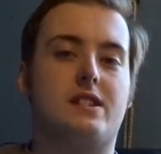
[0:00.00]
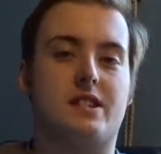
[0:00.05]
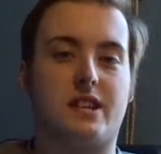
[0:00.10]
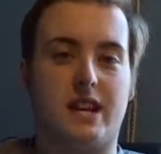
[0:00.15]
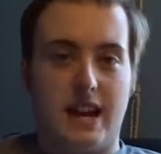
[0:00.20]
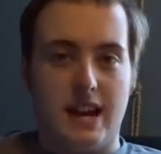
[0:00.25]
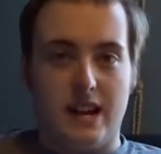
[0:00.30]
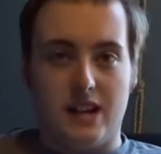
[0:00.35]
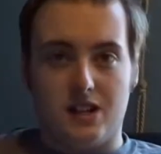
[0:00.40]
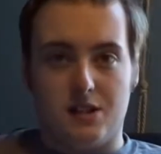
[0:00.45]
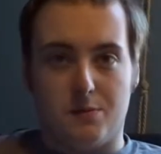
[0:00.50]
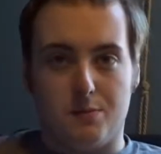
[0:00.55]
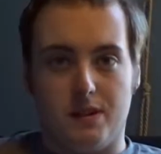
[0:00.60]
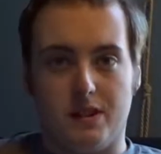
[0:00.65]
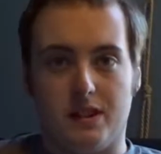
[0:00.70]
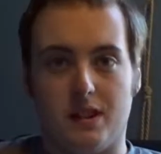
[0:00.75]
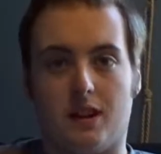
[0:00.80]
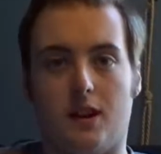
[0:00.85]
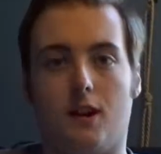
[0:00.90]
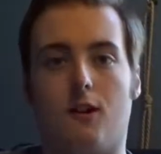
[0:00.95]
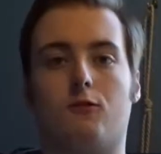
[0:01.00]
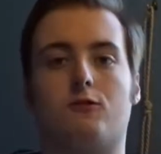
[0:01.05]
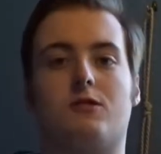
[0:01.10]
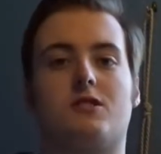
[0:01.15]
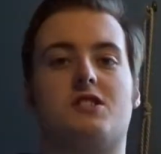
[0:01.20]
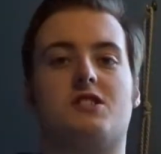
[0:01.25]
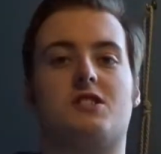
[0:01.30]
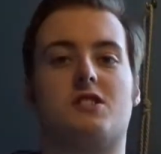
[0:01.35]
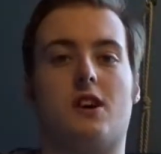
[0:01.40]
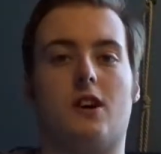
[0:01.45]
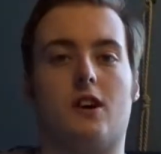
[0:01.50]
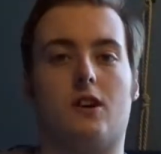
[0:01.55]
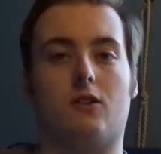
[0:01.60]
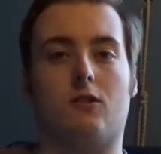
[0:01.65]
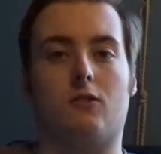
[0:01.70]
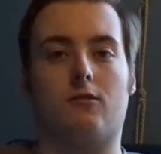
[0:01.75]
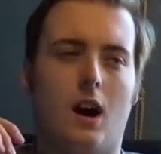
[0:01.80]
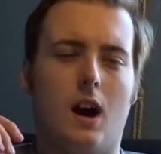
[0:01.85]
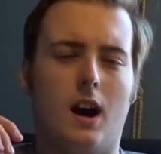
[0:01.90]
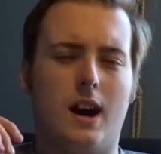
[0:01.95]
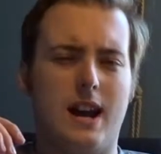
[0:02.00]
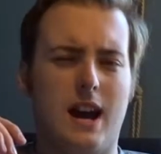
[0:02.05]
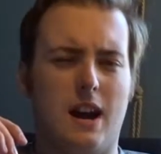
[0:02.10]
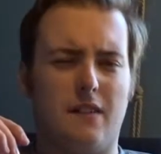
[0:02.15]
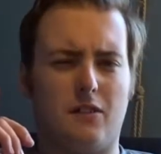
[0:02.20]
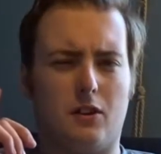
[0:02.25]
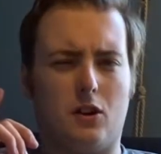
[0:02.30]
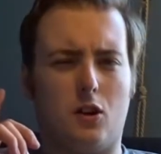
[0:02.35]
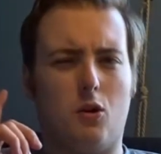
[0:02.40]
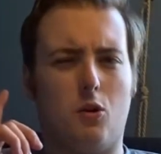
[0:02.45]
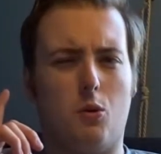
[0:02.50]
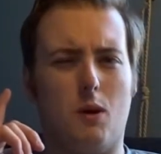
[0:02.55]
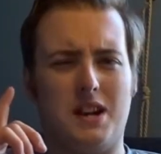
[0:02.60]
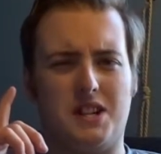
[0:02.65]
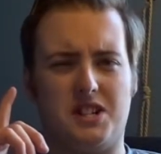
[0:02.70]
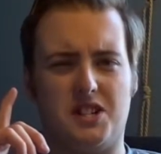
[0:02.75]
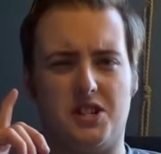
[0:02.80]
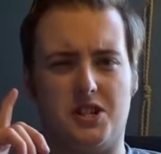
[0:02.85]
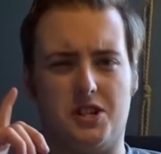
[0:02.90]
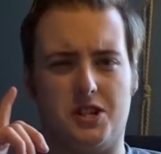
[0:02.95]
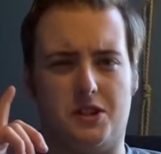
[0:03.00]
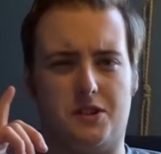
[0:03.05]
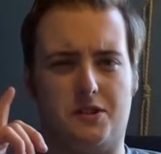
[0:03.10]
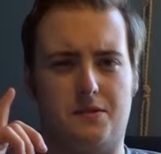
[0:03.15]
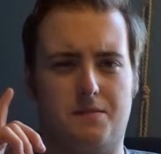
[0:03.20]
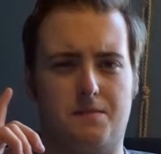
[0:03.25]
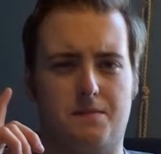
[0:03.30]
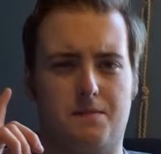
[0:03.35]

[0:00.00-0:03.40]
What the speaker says: is Kingsman: The Golden Circle. I have a question.